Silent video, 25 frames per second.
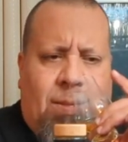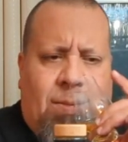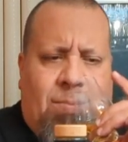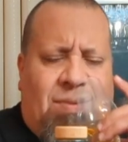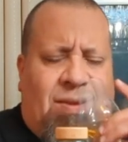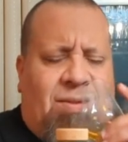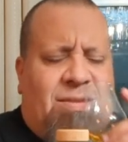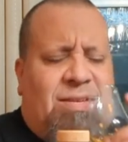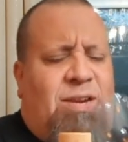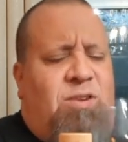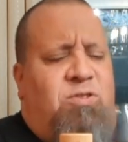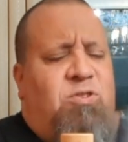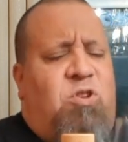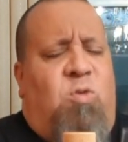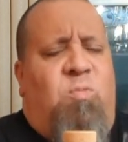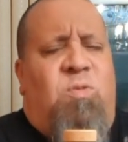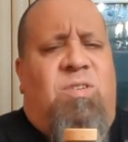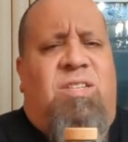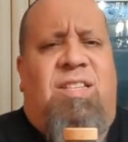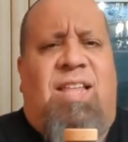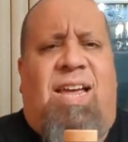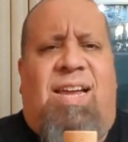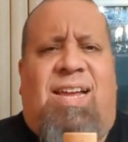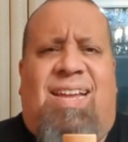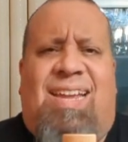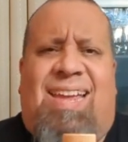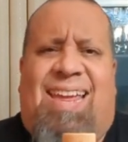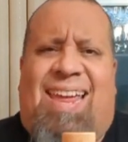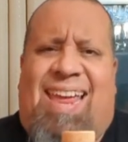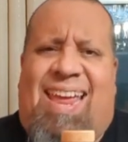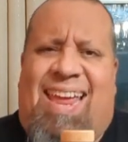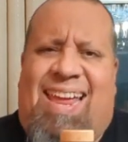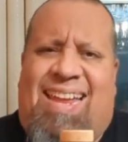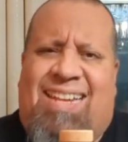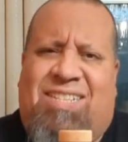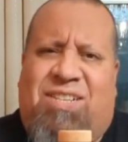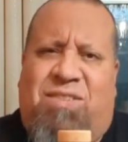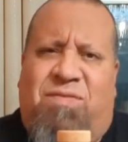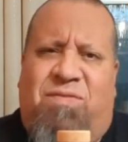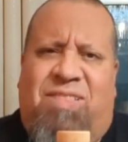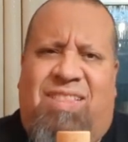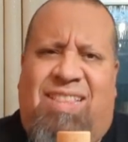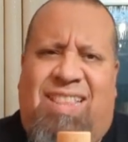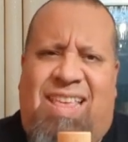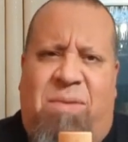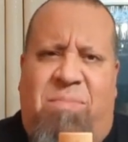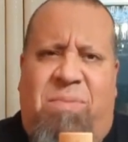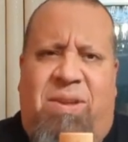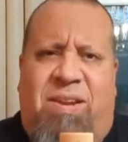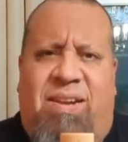I say there's almost like a hint of
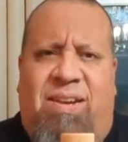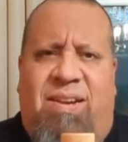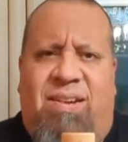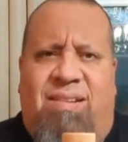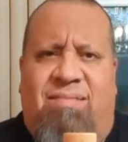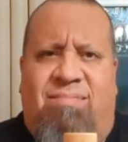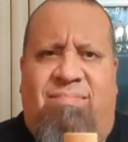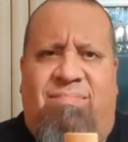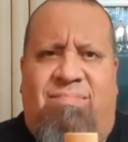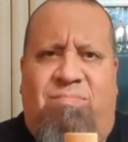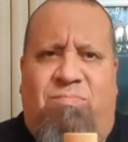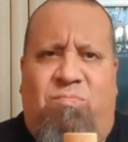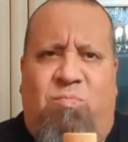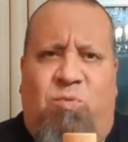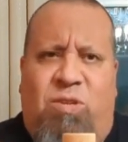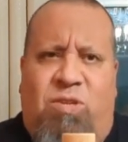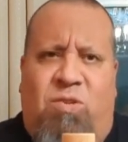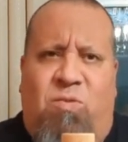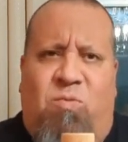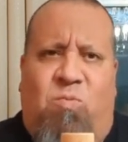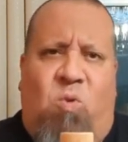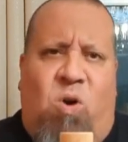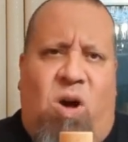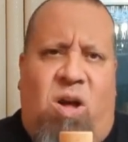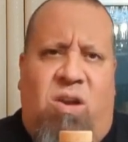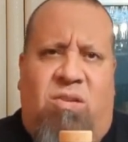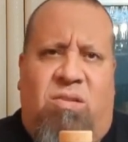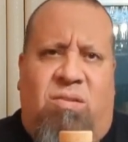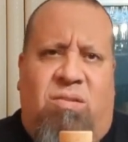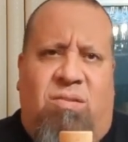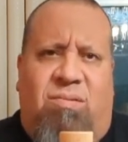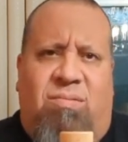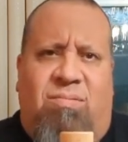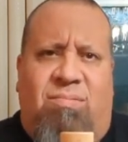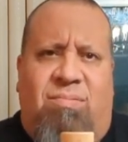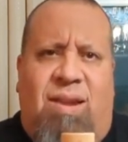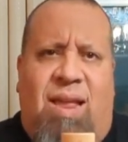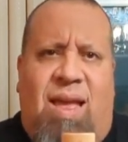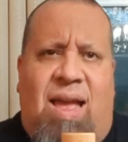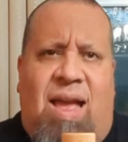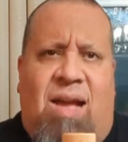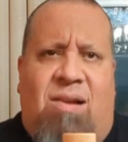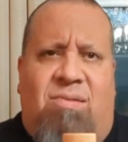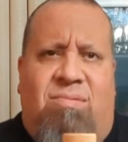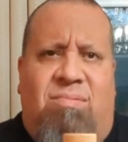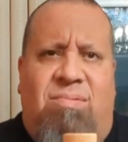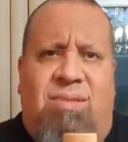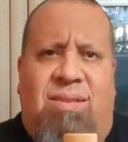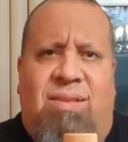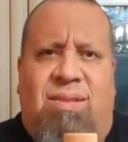lemon with the water
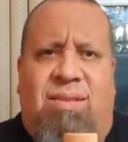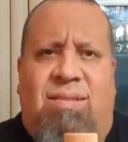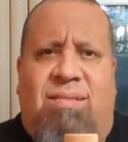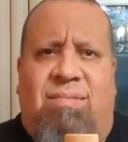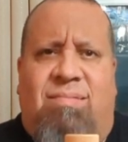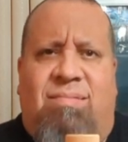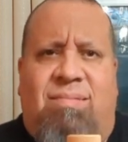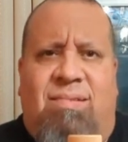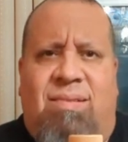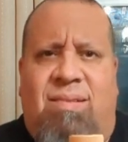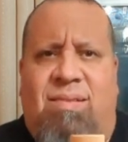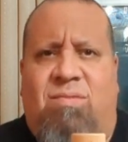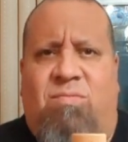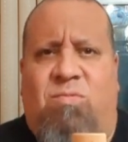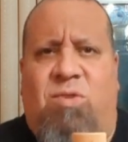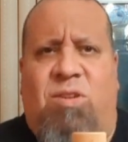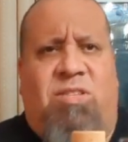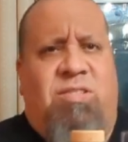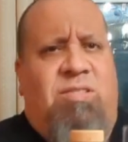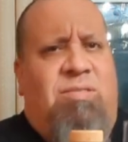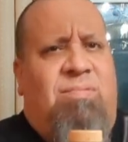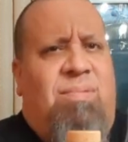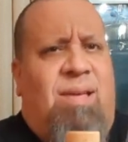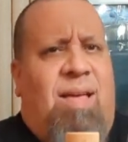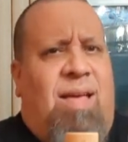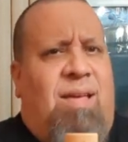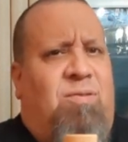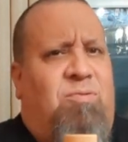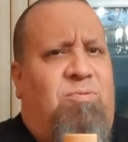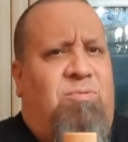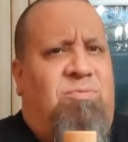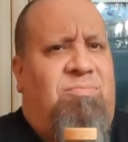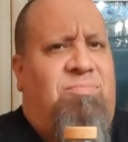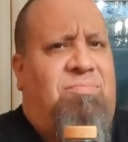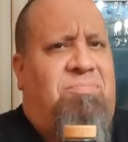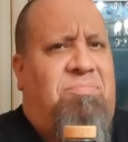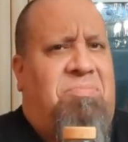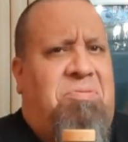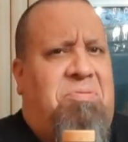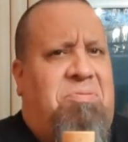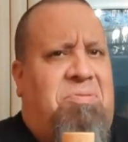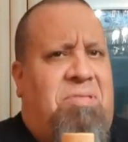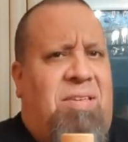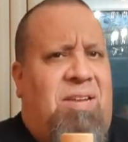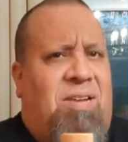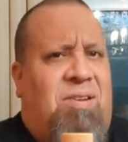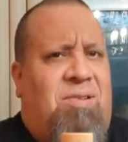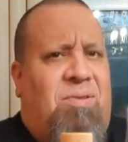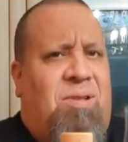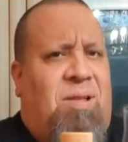now, which I don't
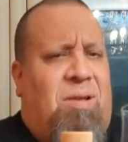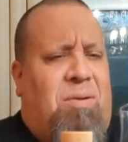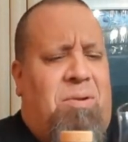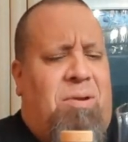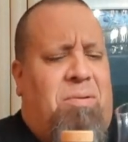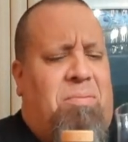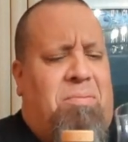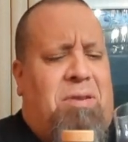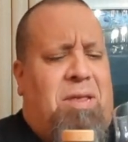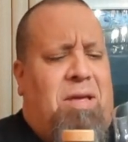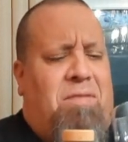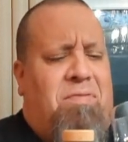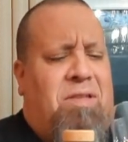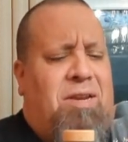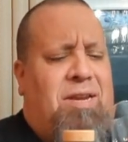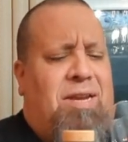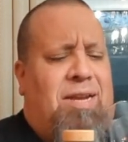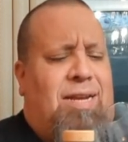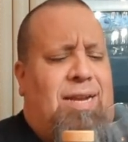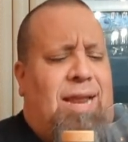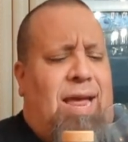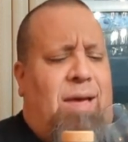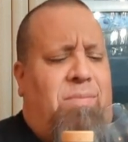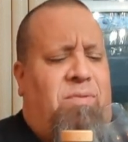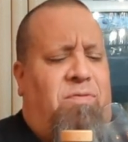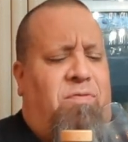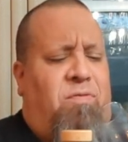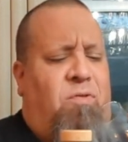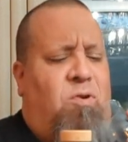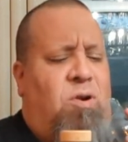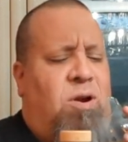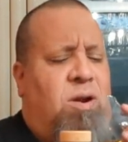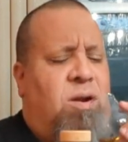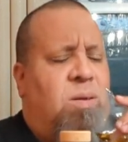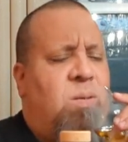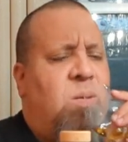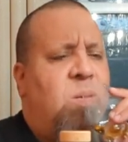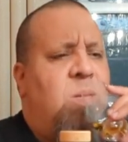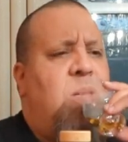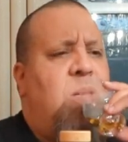think. Definitely think of that before.